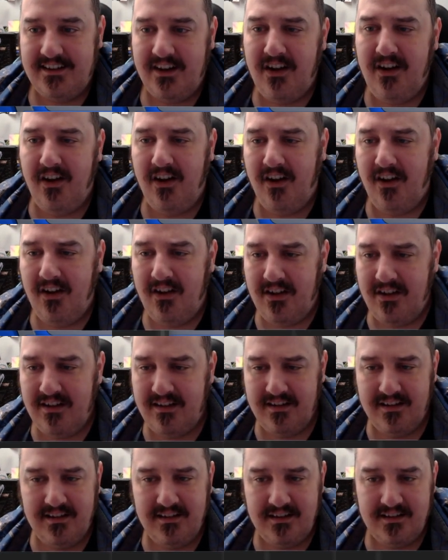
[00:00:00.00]

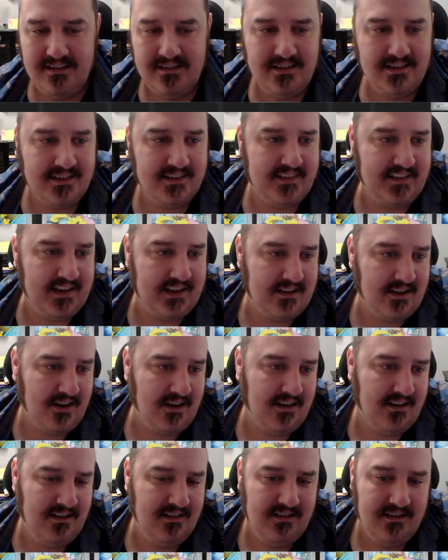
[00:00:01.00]
Aww, look at that
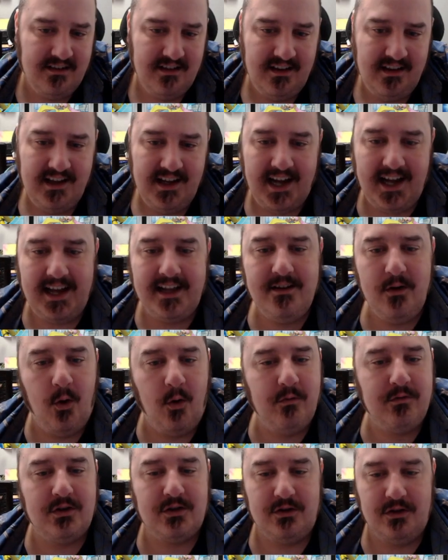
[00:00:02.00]
art. I
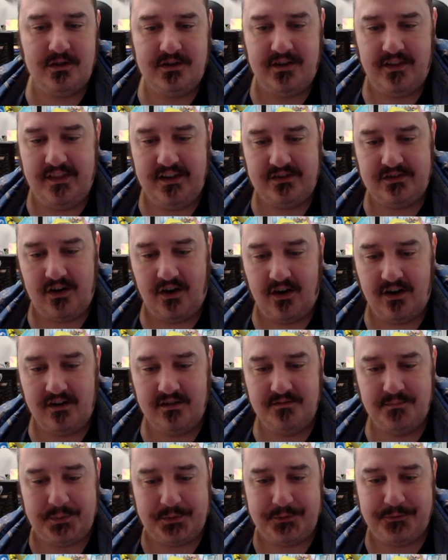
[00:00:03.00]
overlooked this
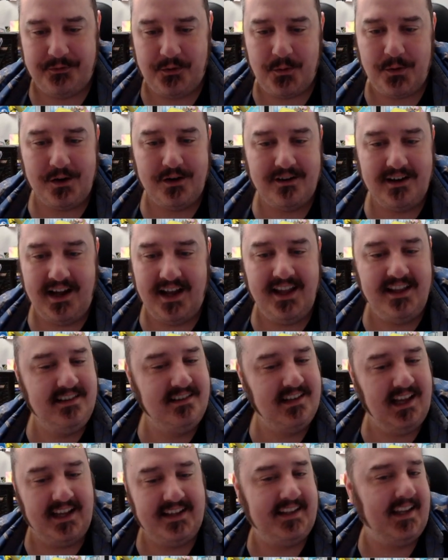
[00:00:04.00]
art before. I
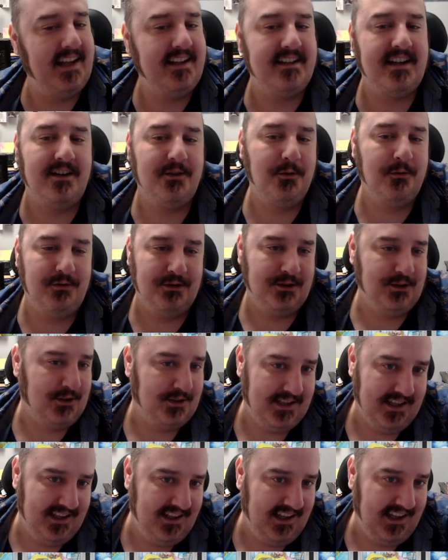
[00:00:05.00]
cannot
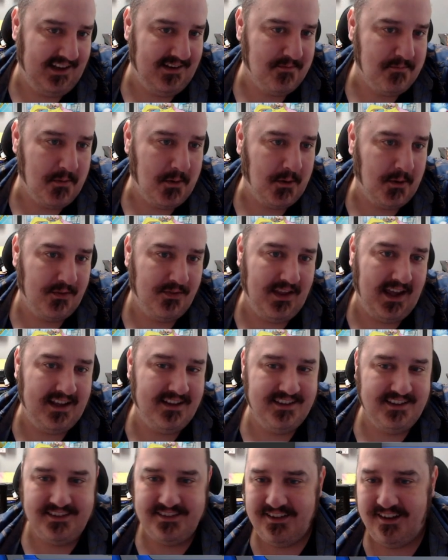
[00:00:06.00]
overlook it anymore. That
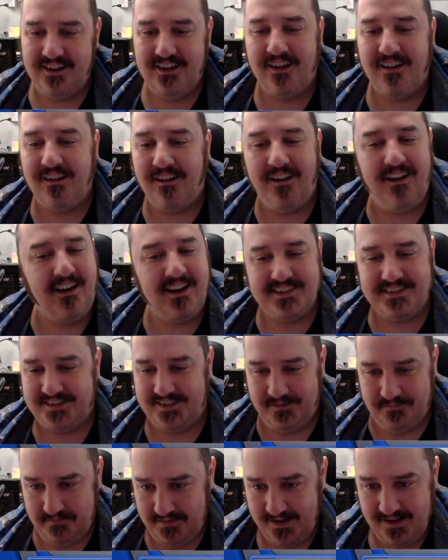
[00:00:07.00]
is
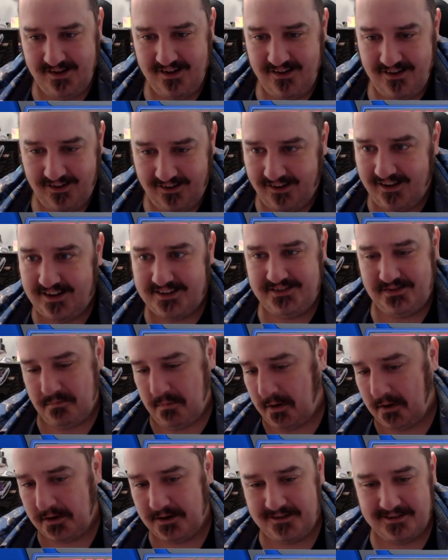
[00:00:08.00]
awesome. Awesome
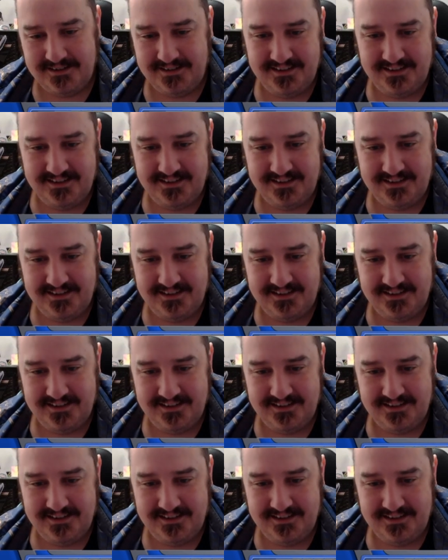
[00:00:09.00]
art.